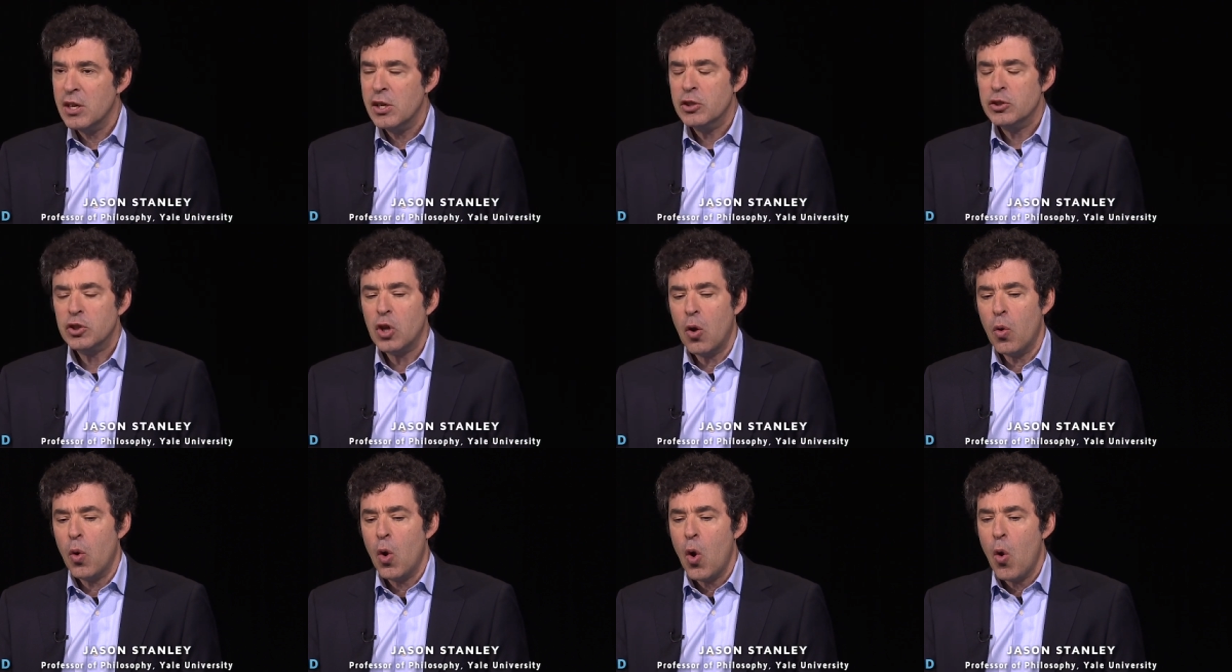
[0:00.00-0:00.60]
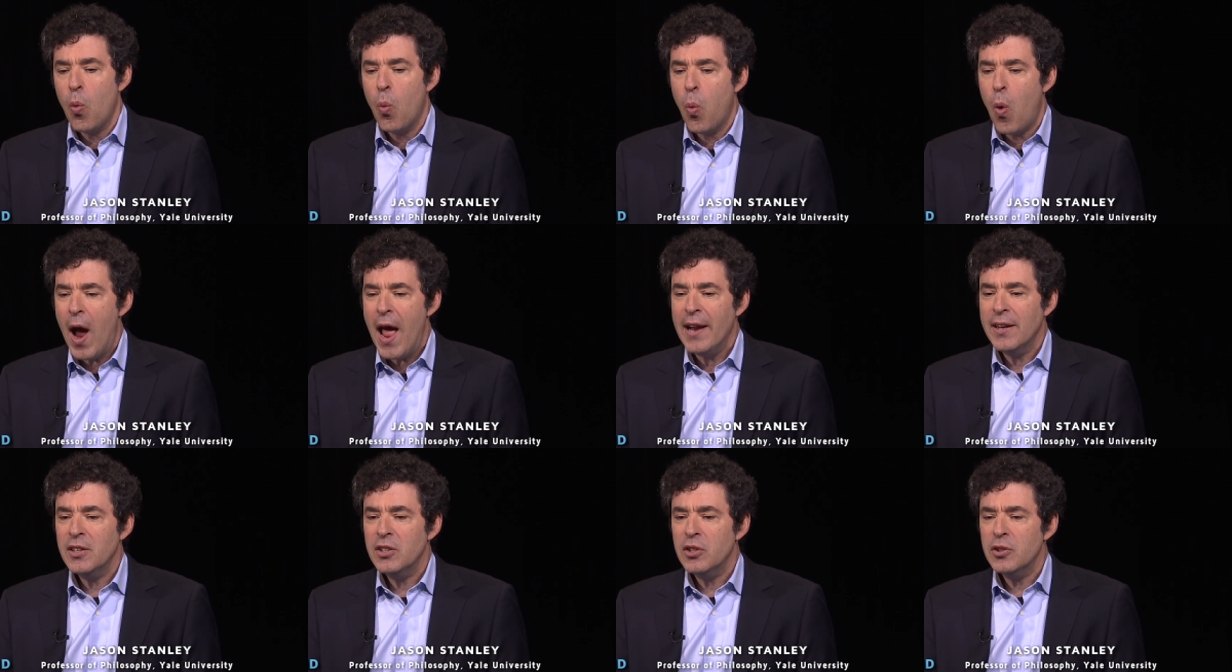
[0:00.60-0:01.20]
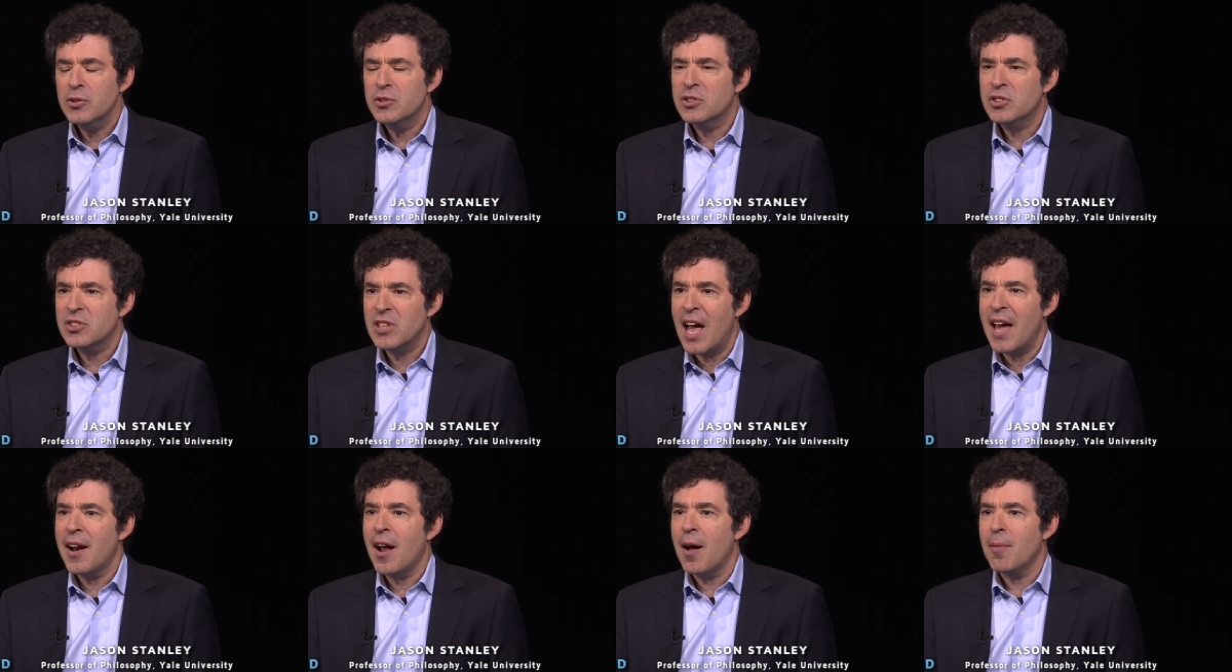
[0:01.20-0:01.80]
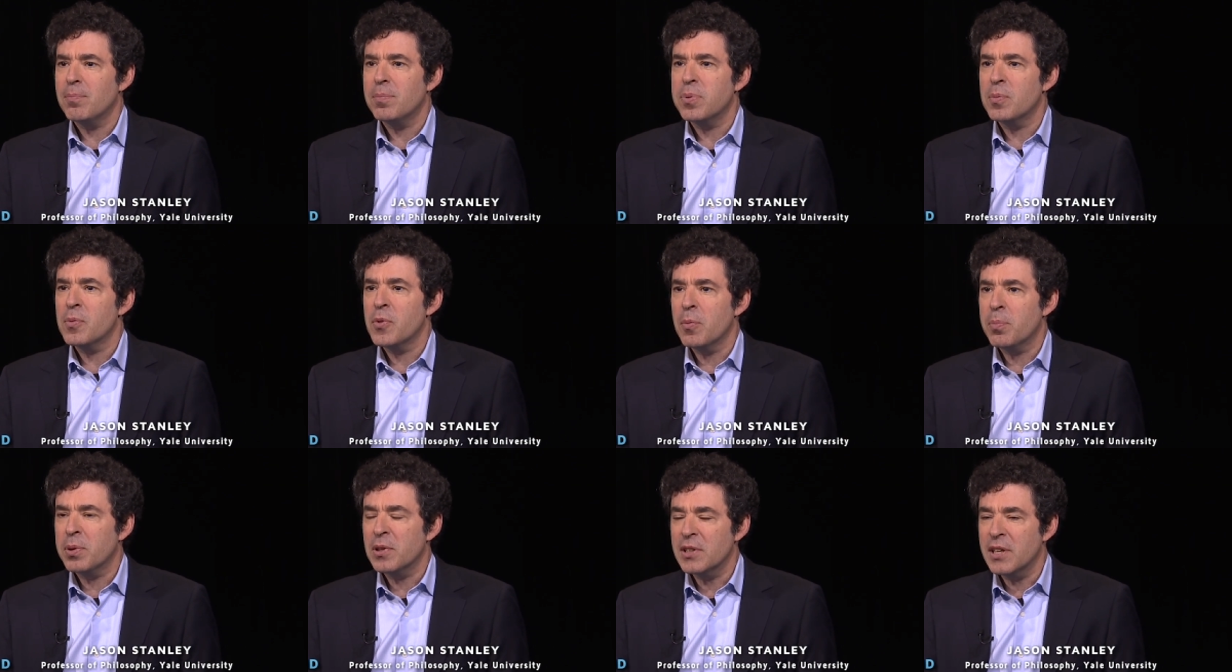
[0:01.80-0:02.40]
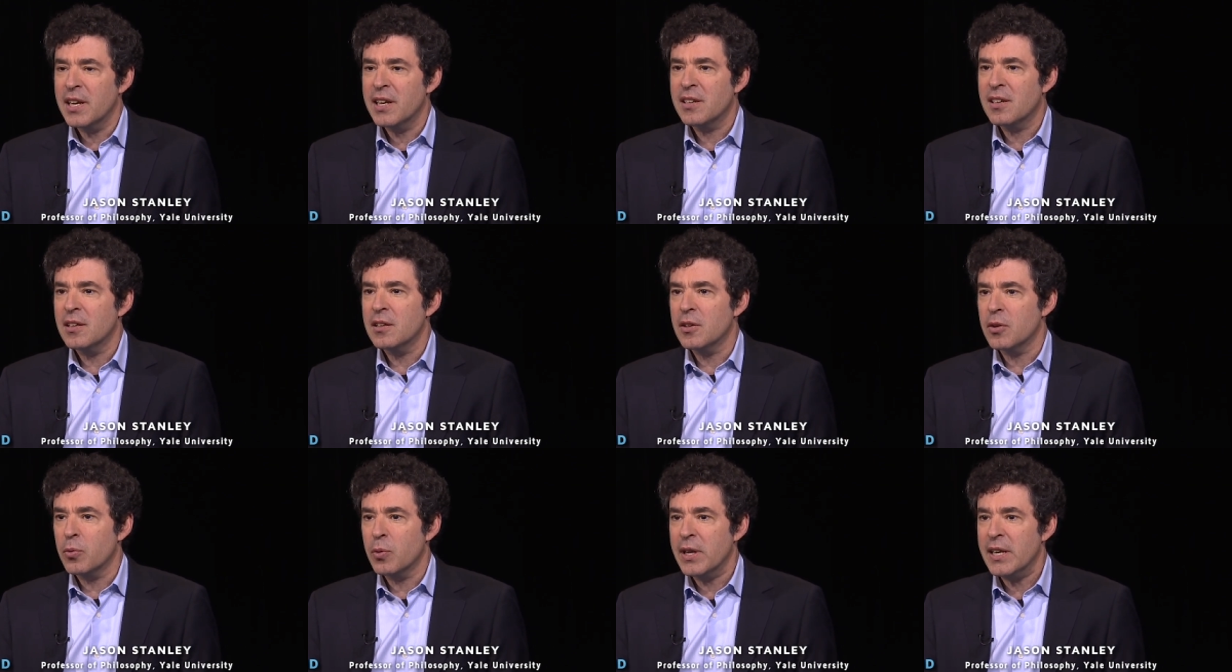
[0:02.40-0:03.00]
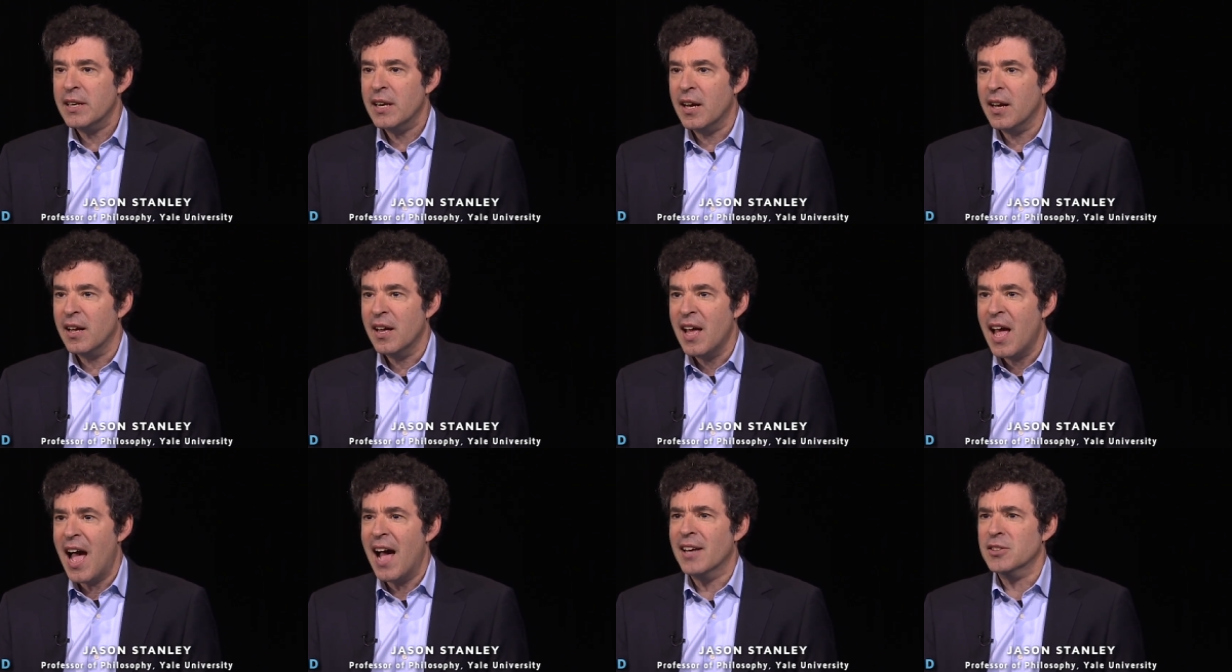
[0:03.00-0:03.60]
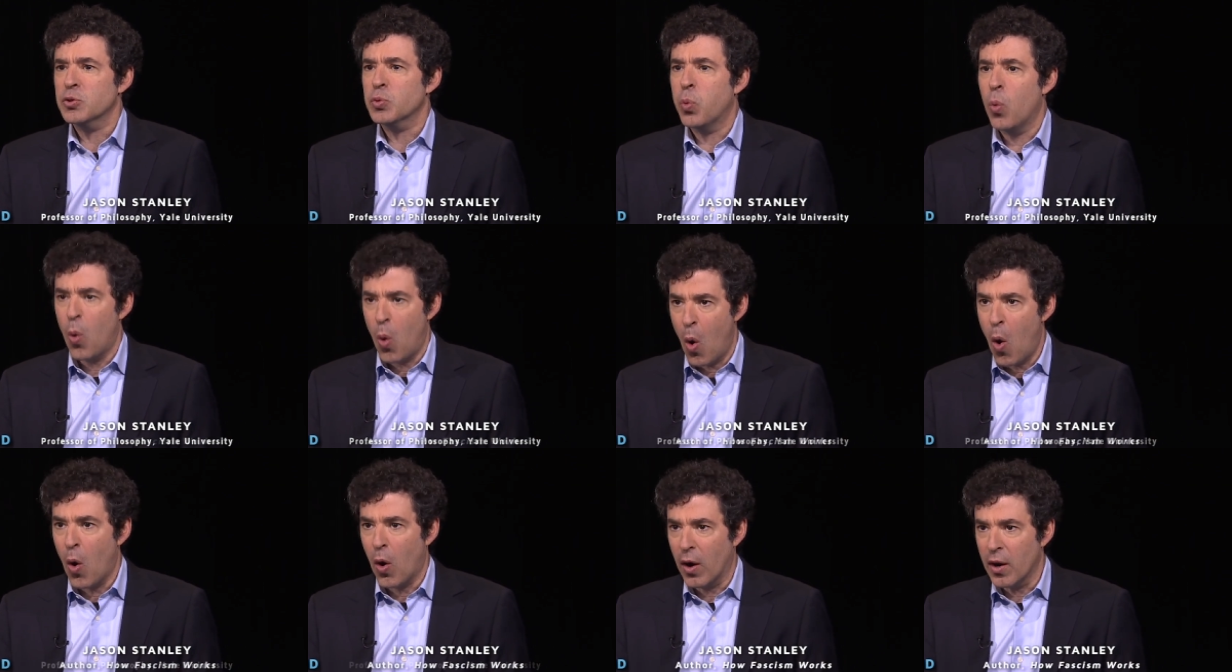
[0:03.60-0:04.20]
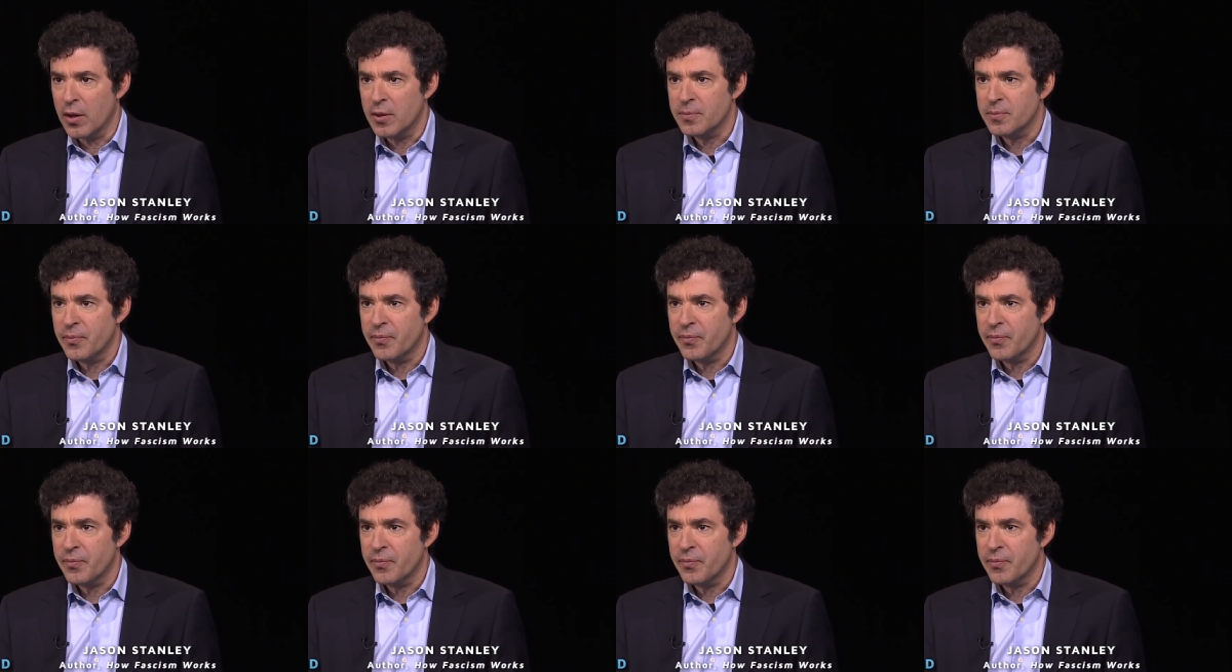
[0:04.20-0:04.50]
So when you set up the political arena as war,